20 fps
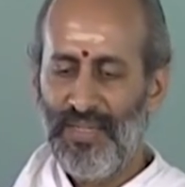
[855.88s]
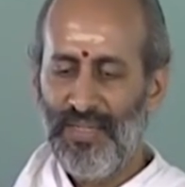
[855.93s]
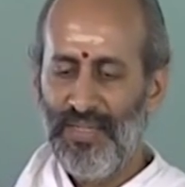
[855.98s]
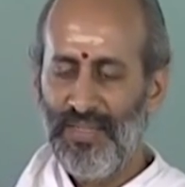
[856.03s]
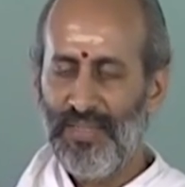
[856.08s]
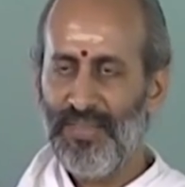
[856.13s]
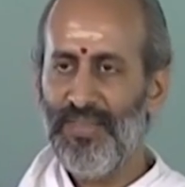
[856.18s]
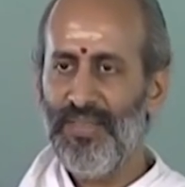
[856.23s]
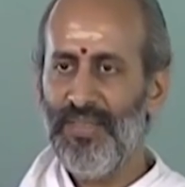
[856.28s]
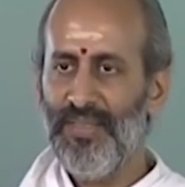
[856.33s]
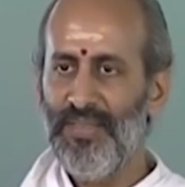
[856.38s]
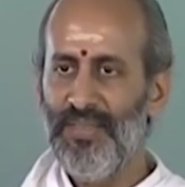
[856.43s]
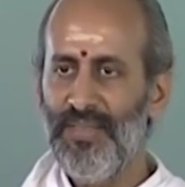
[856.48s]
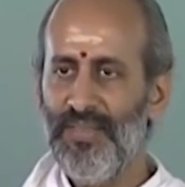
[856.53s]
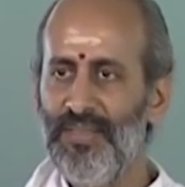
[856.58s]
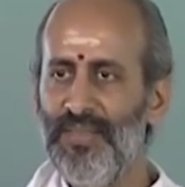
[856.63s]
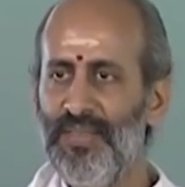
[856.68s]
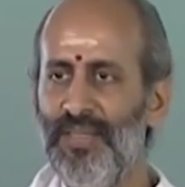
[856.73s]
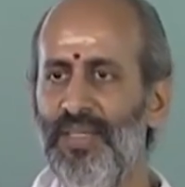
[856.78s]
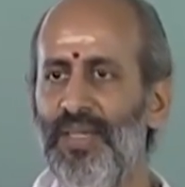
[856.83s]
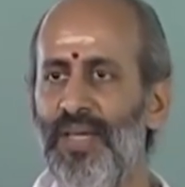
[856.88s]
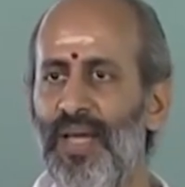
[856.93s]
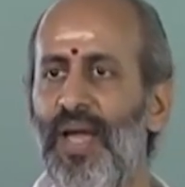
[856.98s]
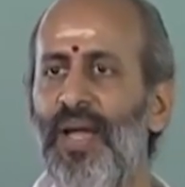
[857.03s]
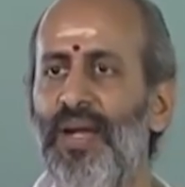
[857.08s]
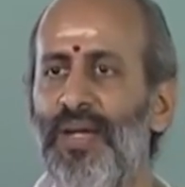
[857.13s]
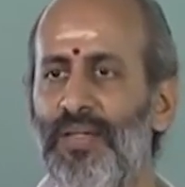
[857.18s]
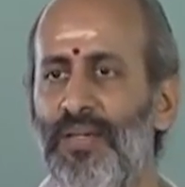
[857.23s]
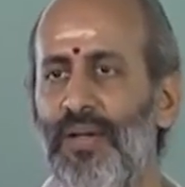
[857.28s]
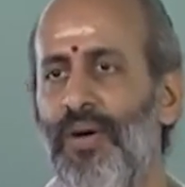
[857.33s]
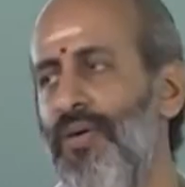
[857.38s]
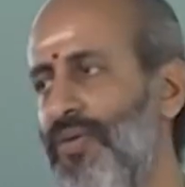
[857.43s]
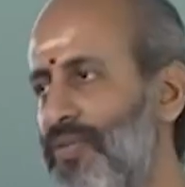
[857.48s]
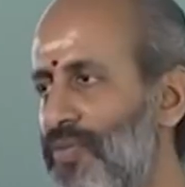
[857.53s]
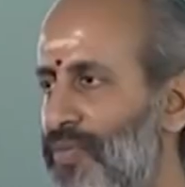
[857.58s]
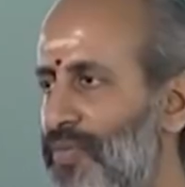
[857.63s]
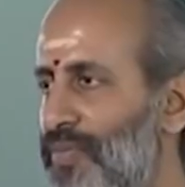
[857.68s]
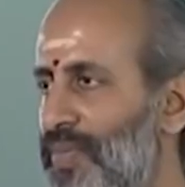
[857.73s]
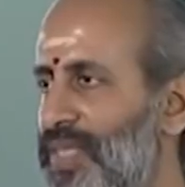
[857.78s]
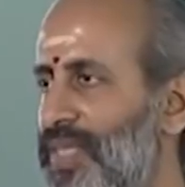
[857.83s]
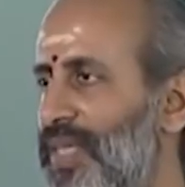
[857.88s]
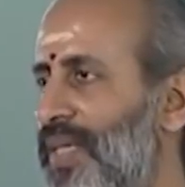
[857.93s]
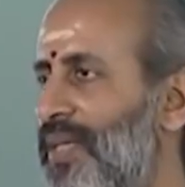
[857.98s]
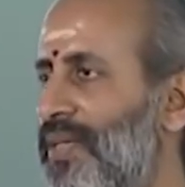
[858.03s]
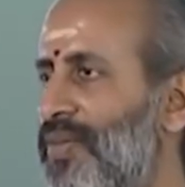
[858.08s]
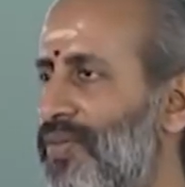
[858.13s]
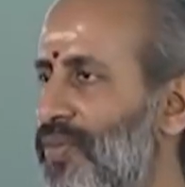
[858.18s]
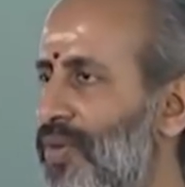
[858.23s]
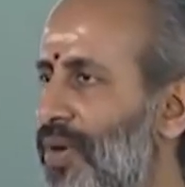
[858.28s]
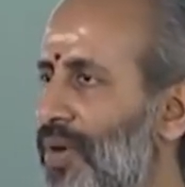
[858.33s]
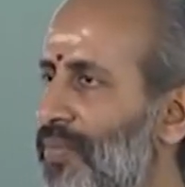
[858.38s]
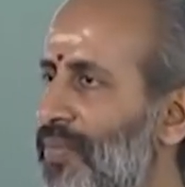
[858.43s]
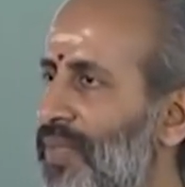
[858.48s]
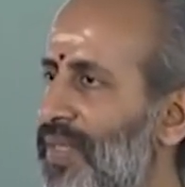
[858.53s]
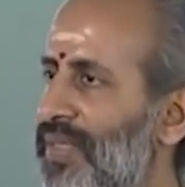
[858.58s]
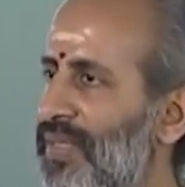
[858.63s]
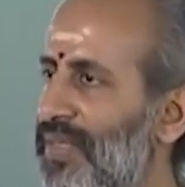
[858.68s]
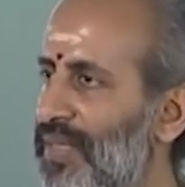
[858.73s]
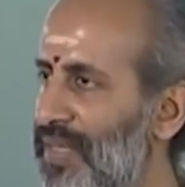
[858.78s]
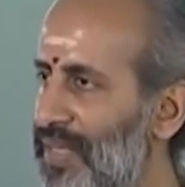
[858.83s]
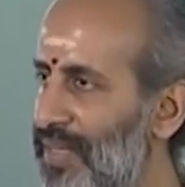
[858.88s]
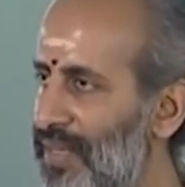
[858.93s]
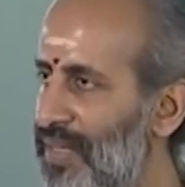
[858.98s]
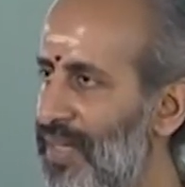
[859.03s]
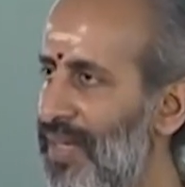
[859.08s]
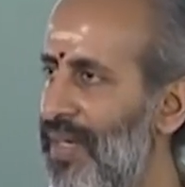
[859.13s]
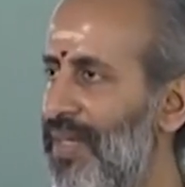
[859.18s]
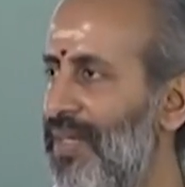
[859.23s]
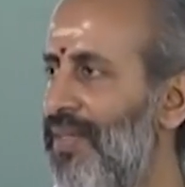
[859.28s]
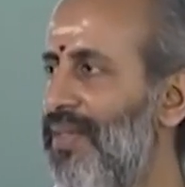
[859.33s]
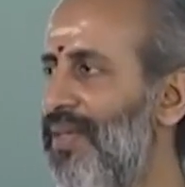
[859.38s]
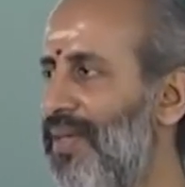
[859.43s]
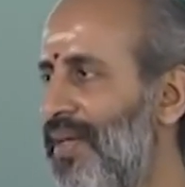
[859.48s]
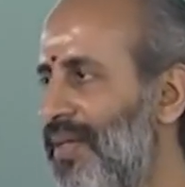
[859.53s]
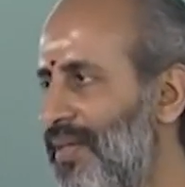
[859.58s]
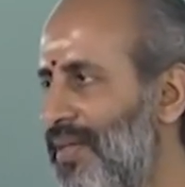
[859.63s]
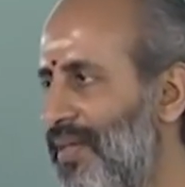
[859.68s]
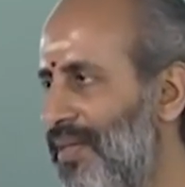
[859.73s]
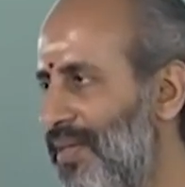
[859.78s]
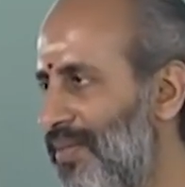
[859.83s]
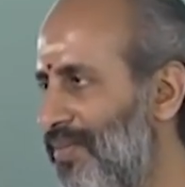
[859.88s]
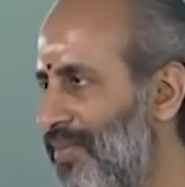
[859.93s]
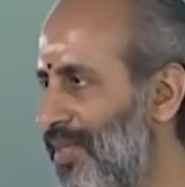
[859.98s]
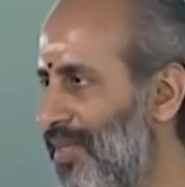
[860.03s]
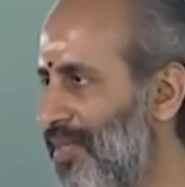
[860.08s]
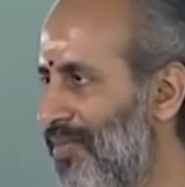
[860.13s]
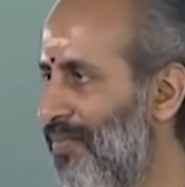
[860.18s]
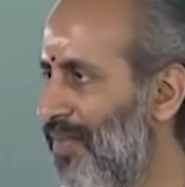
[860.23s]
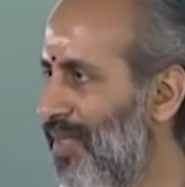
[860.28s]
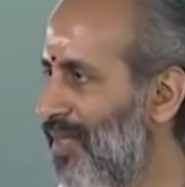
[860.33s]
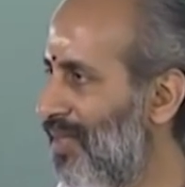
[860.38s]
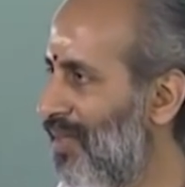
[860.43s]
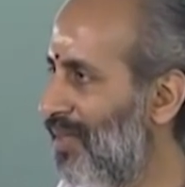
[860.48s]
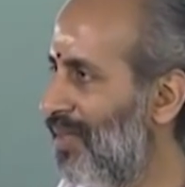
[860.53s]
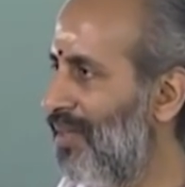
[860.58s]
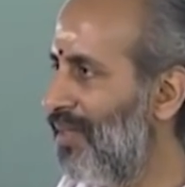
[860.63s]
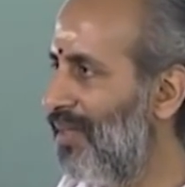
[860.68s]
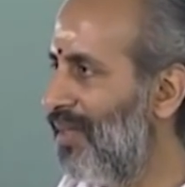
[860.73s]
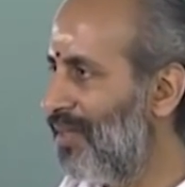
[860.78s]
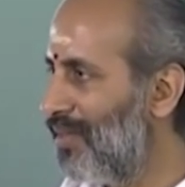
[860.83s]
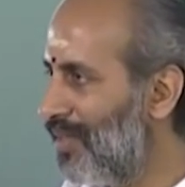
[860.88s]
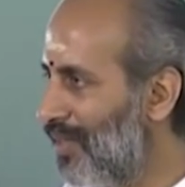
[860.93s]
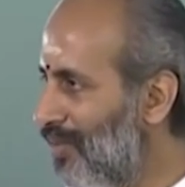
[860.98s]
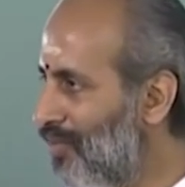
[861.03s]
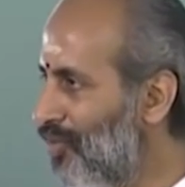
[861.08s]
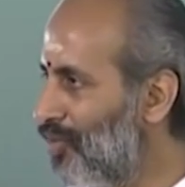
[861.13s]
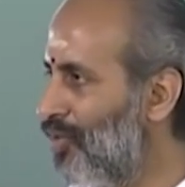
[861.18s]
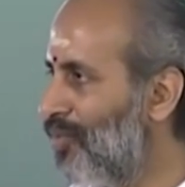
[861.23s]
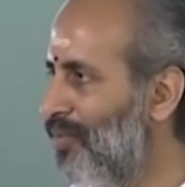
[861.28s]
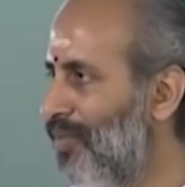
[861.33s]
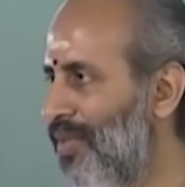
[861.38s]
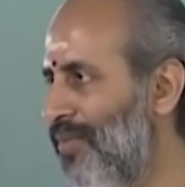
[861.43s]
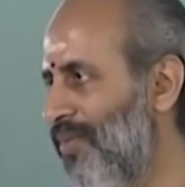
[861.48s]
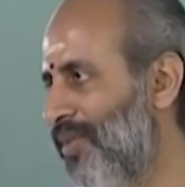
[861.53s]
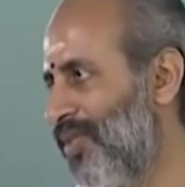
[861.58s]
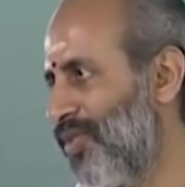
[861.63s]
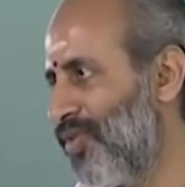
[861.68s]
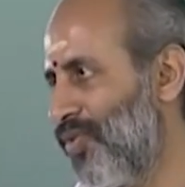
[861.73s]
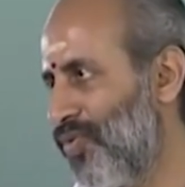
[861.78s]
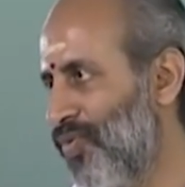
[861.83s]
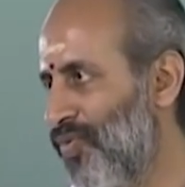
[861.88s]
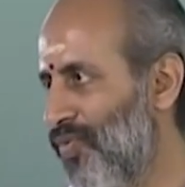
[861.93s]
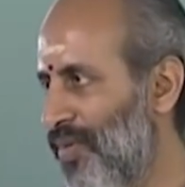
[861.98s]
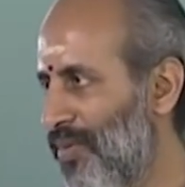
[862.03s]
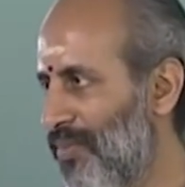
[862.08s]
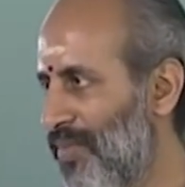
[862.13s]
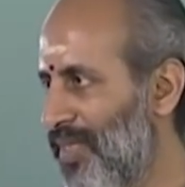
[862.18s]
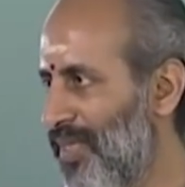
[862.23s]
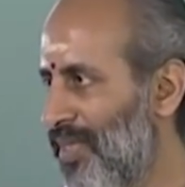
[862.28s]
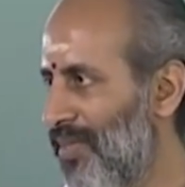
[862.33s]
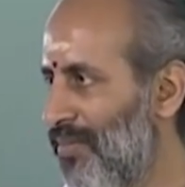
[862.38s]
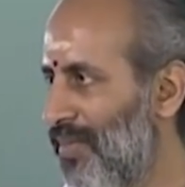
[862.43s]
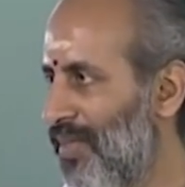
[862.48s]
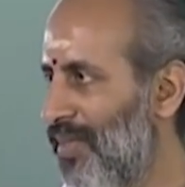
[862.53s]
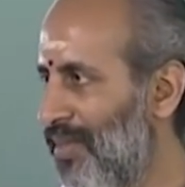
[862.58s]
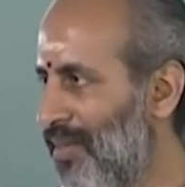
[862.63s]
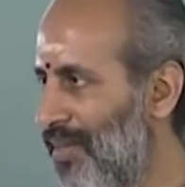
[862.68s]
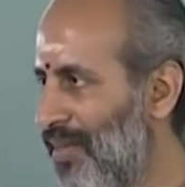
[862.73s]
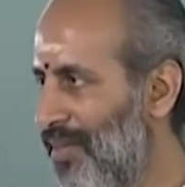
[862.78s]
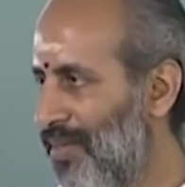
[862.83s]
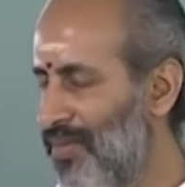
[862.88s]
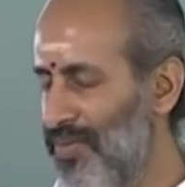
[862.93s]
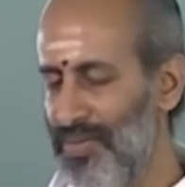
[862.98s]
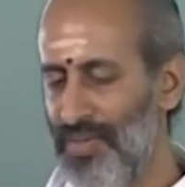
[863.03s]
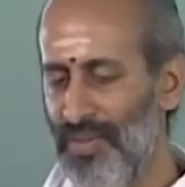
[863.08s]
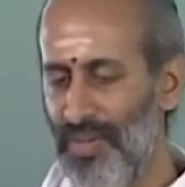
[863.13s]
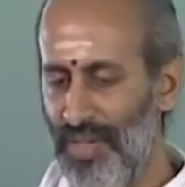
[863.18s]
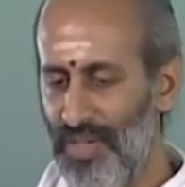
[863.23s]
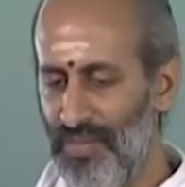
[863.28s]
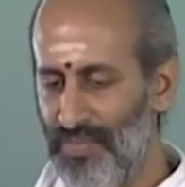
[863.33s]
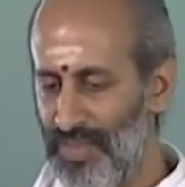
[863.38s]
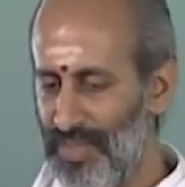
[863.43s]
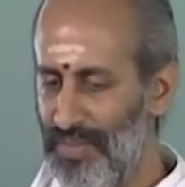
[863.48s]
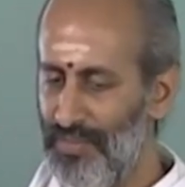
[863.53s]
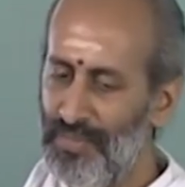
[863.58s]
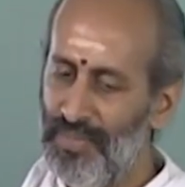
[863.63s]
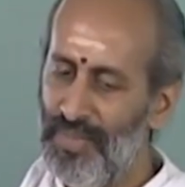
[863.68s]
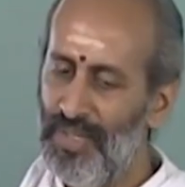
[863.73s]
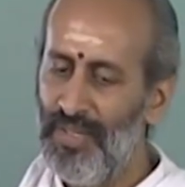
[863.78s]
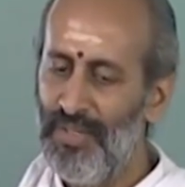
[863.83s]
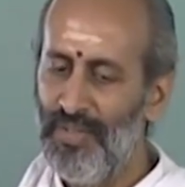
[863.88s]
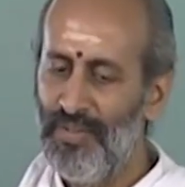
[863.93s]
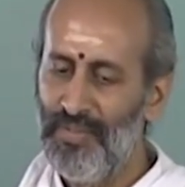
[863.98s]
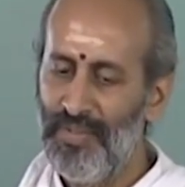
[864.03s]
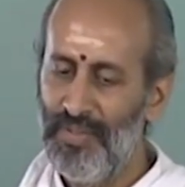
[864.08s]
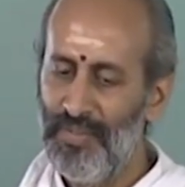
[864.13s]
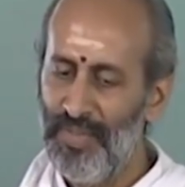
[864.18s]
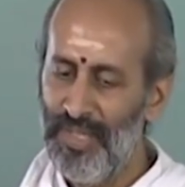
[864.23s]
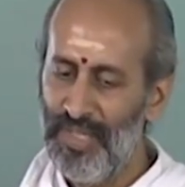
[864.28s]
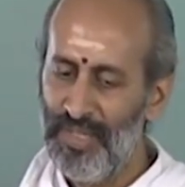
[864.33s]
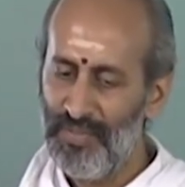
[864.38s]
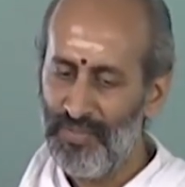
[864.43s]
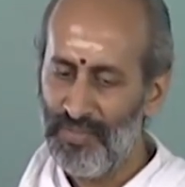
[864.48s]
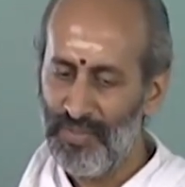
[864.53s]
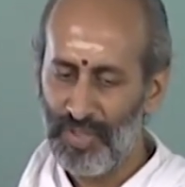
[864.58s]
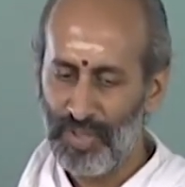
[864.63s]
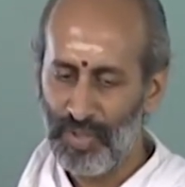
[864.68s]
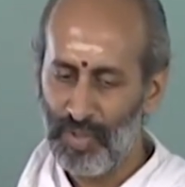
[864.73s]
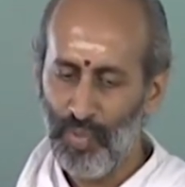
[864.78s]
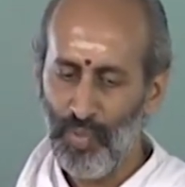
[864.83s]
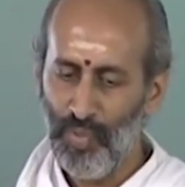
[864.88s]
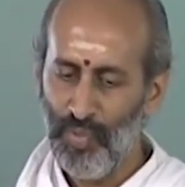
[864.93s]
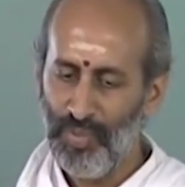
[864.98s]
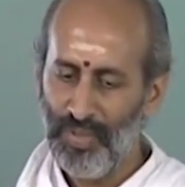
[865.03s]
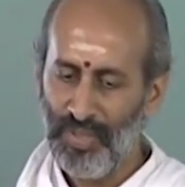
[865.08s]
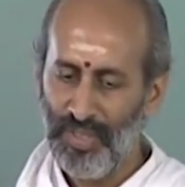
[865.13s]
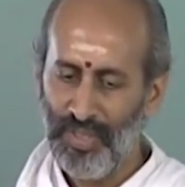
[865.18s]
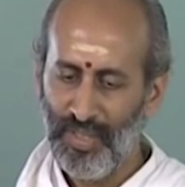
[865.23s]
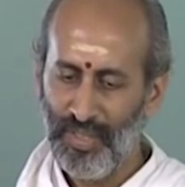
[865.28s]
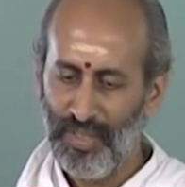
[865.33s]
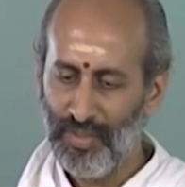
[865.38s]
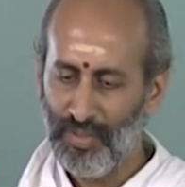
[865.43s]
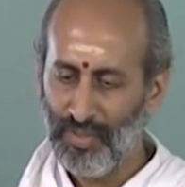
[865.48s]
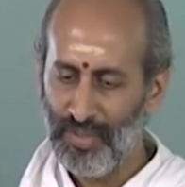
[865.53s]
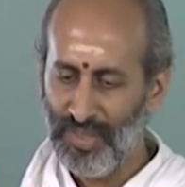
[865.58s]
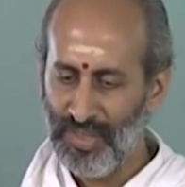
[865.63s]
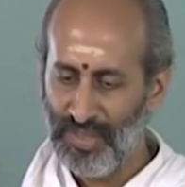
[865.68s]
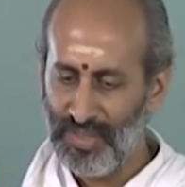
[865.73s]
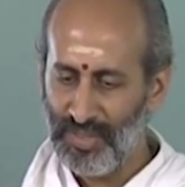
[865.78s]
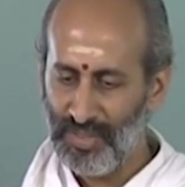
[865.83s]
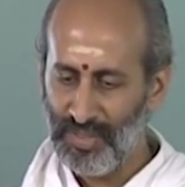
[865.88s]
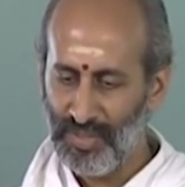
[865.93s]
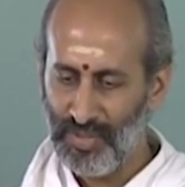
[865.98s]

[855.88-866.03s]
discusses the act of measuring. So obviously the entity which is measured, the instrument which is used for measurement, so all of them will be referred to into this